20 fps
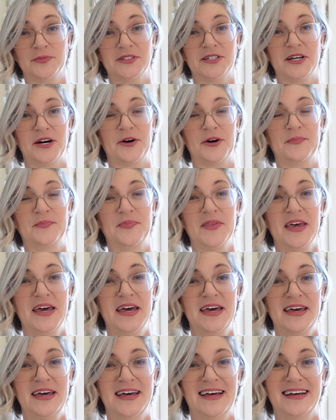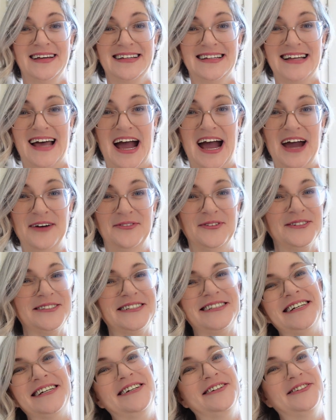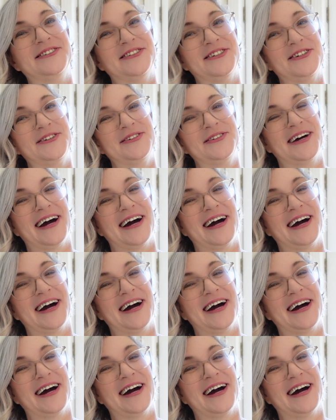So I will see you soon,